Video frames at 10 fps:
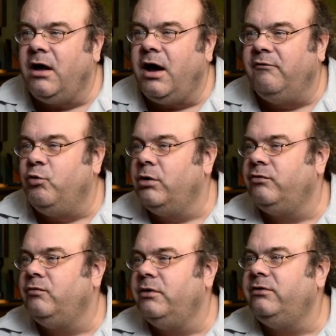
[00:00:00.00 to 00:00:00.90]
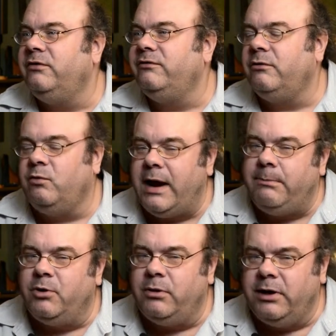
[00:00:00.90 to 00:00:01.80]
I've worked with is a
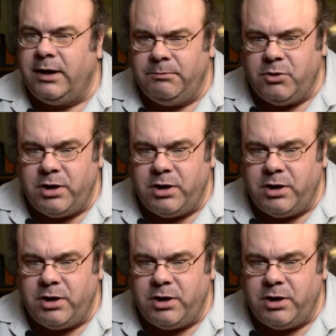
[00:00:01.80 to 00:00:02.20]
rapper named